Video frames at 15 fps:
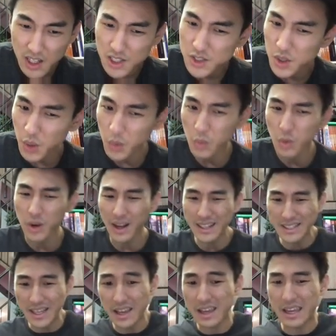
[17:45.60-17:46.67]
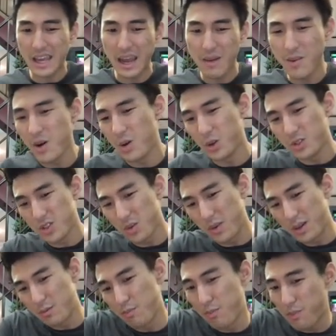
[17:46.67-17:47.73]
so would i say gamma ultra
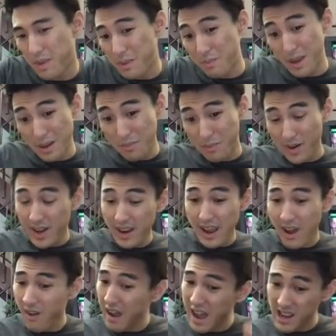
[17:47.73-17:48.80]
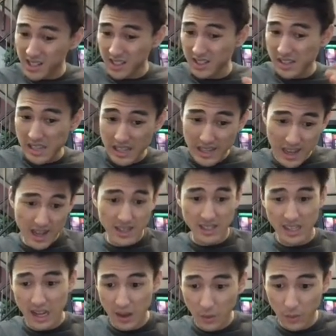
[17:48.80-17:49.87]
rare being bought out actually yes
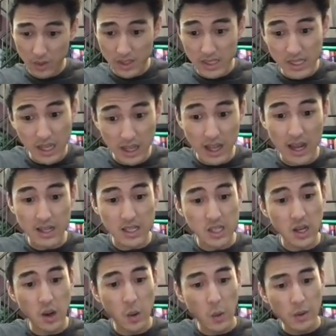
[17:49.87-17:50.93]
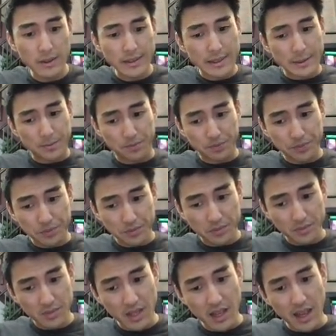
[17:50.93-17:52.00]
i would say that so
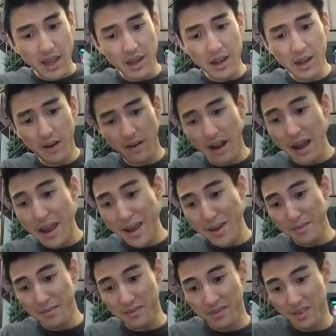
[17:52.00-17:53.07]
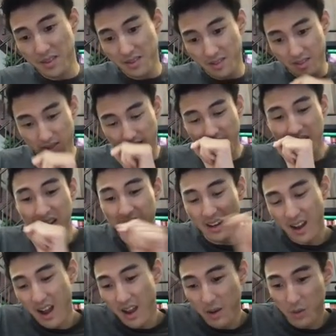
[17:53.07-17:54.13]
and here i am thinking
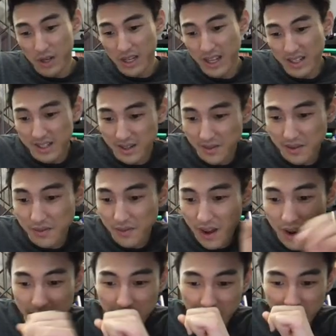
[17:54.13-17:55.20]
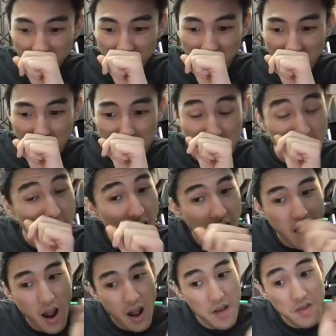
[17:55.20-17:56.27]
i would get 75 a copy
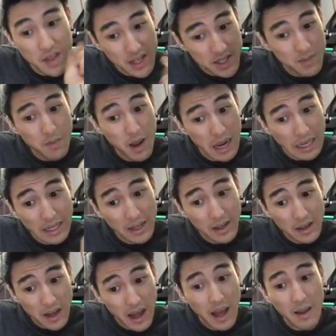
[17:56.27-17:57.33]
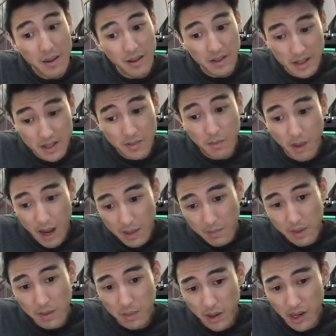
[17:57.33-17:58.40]
this might not this might
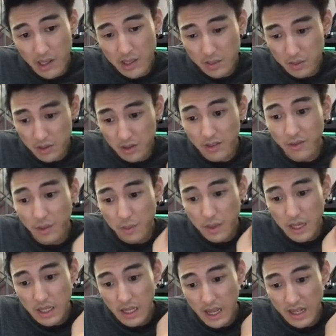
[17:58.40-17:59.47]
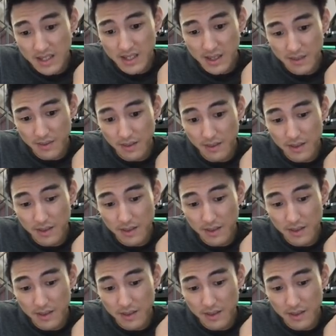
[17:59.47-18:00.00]
be possible for me to get 50,